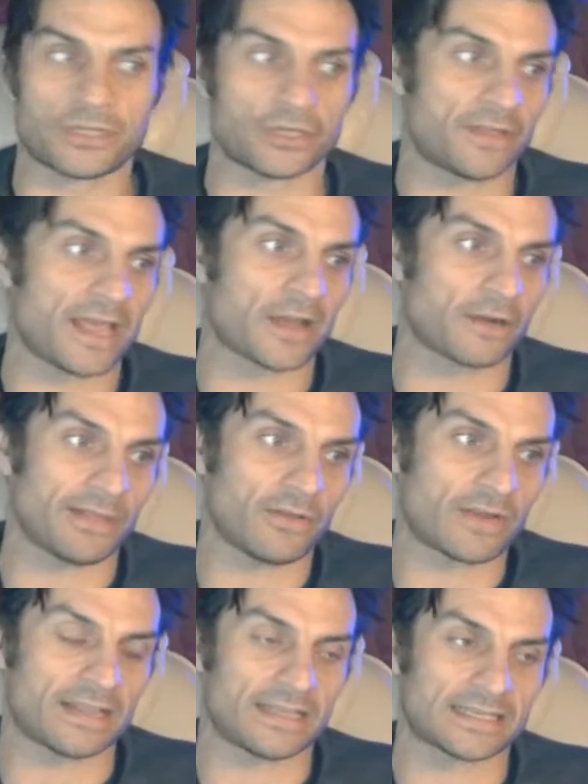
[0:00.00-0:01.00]
You know, they're going to be
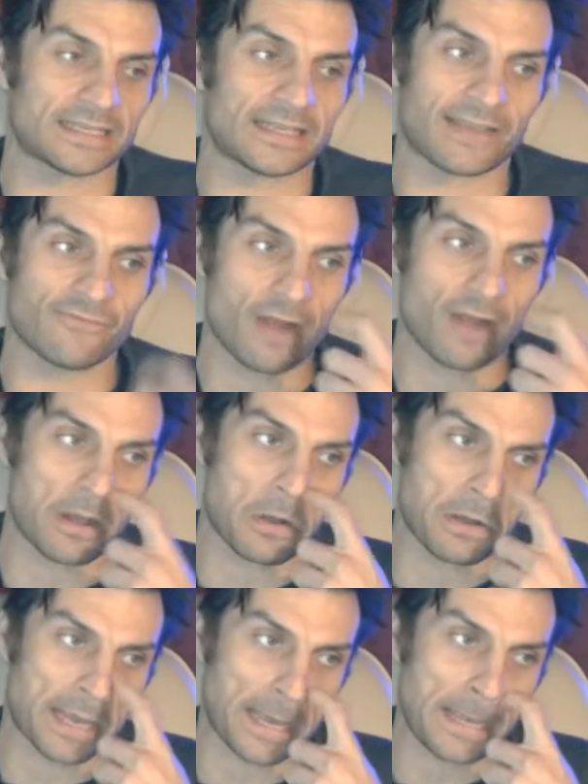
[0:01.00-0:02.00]
looking at this and thinking, right,
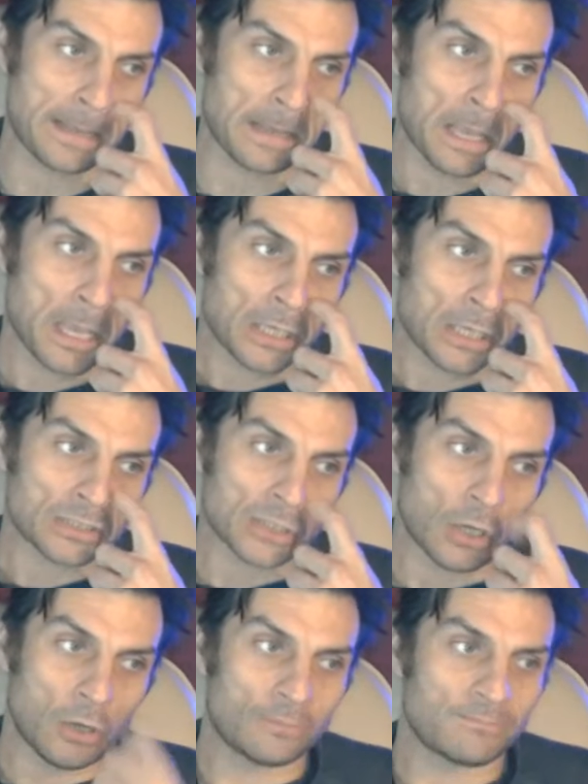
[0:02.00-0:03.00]
okay.
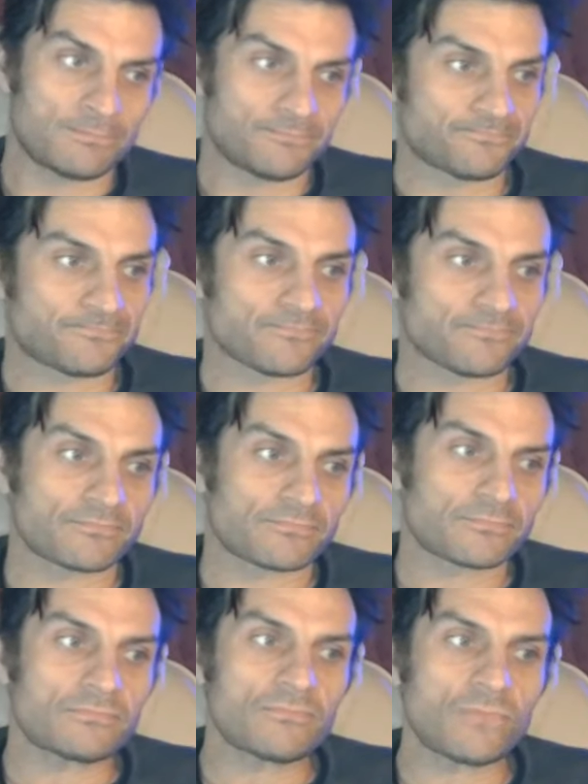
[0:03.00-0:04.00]
So
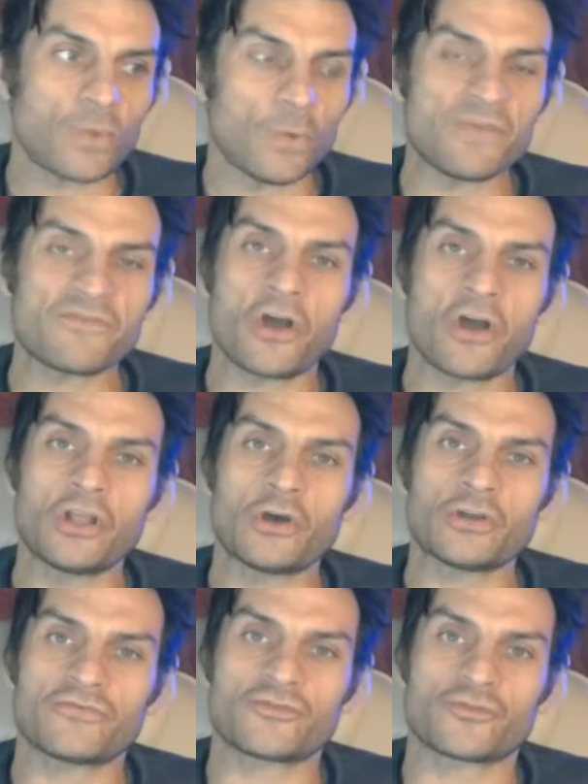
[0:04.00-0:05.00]
we've got a
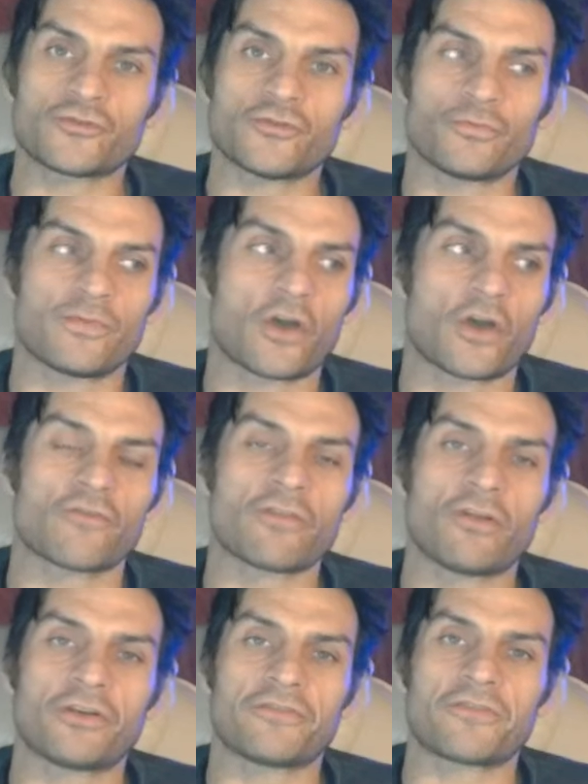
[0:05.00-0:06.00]
load of
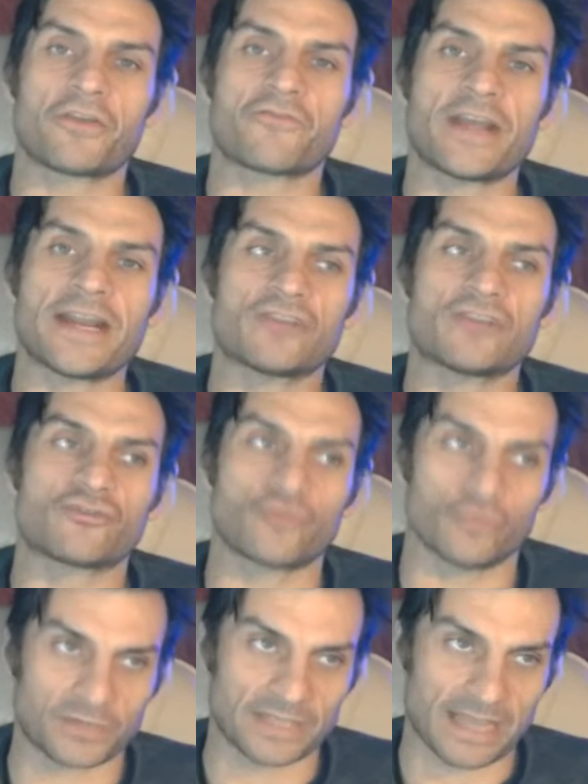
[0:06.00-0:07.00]
Iranian
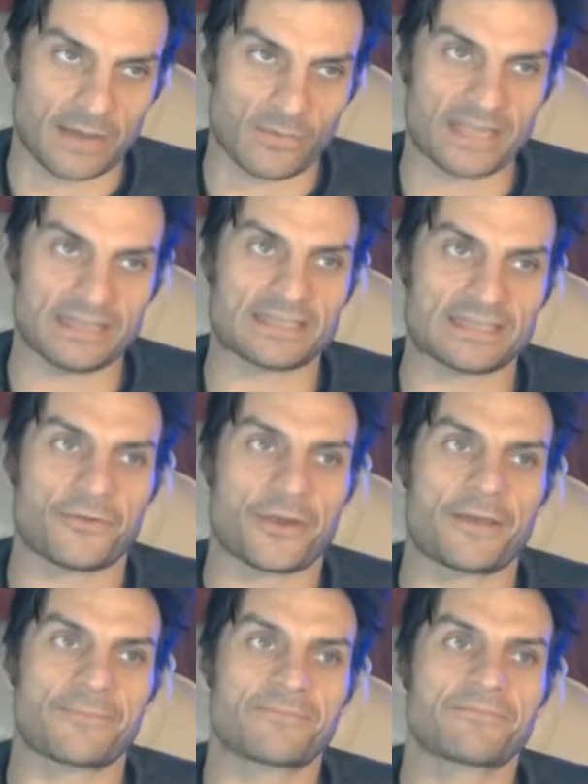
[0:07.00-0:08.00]
troops now in
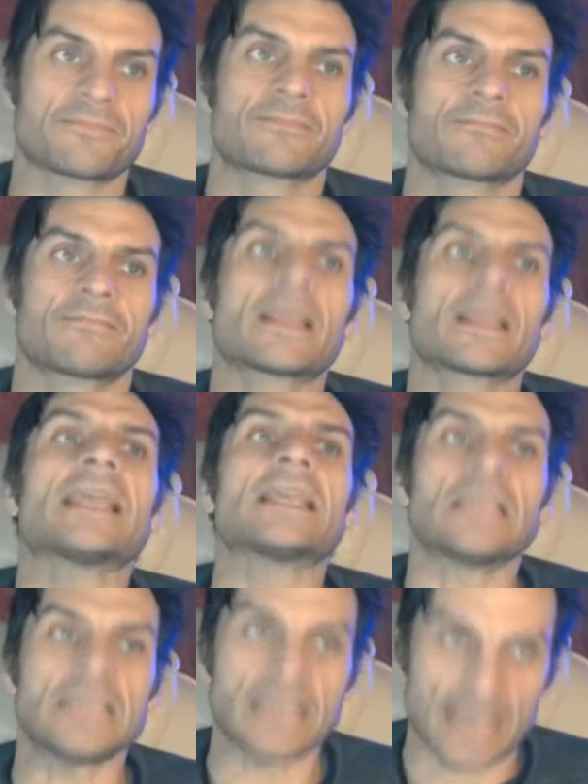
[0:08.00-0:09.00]
Syria.
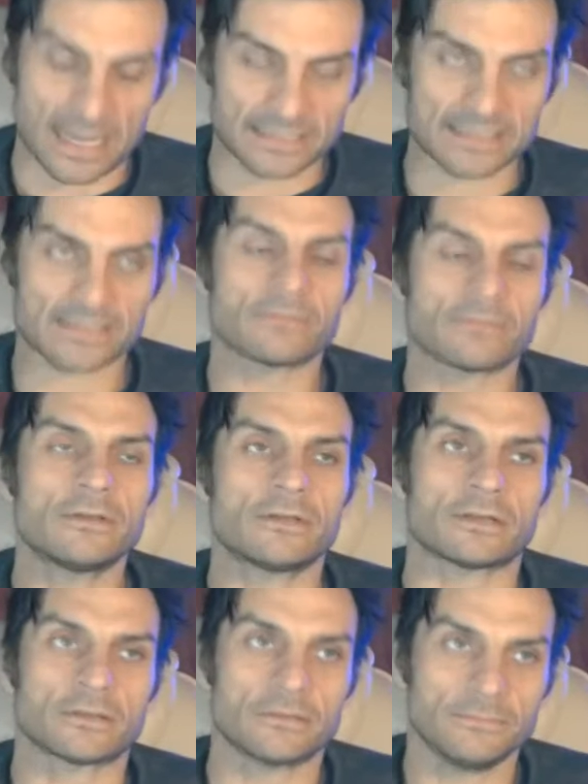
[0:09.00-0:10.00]
Yes.
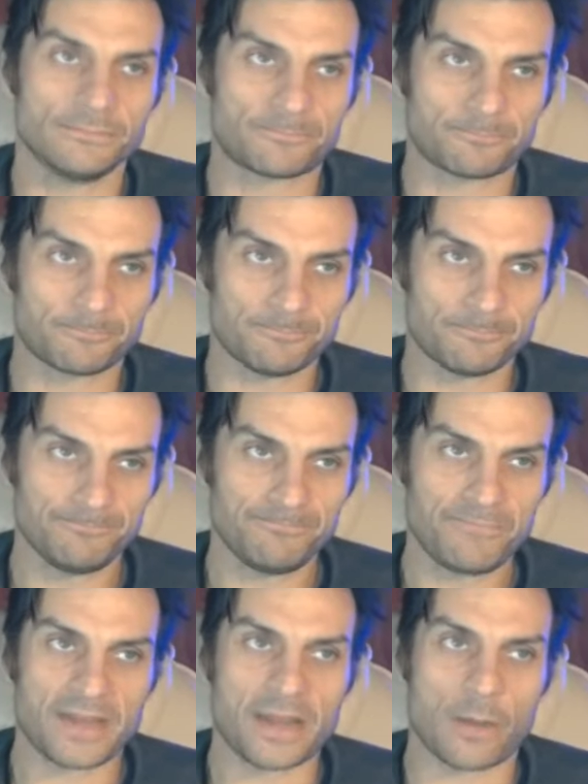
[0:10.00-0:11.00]
Huh.
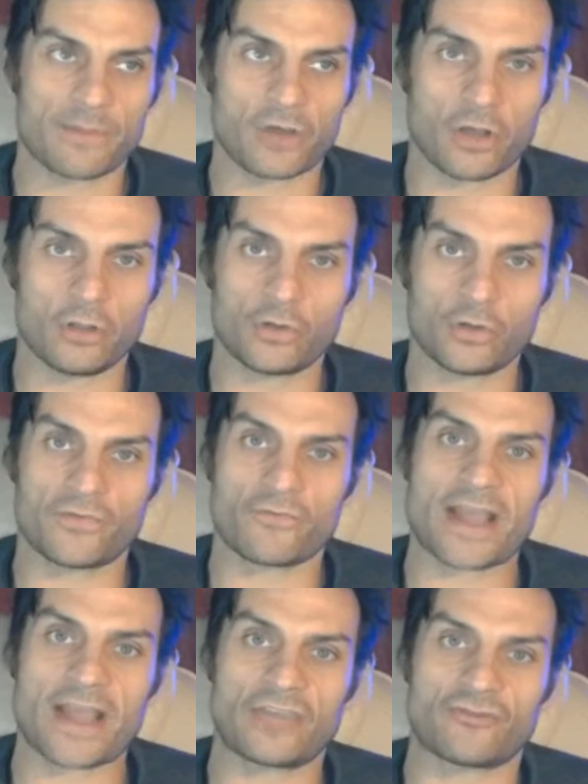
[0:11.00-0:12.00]
And now we've got a load of
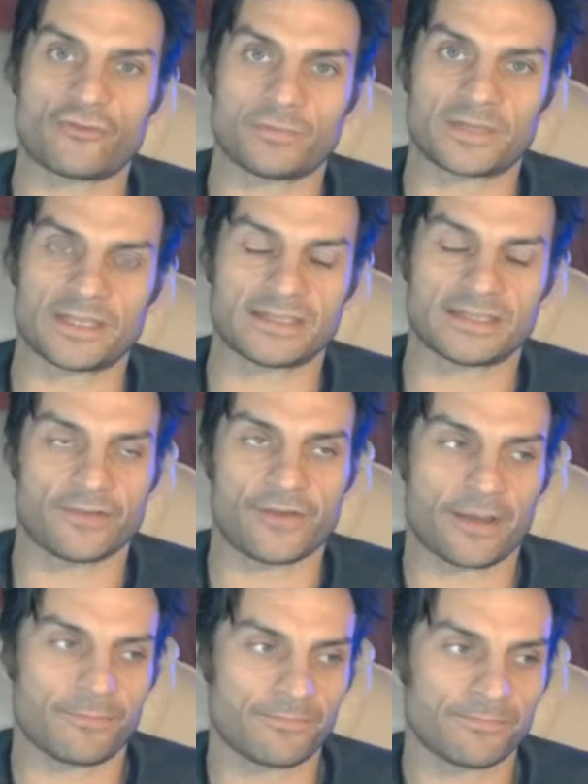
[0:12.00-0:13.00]
Iraqi troops in Syria.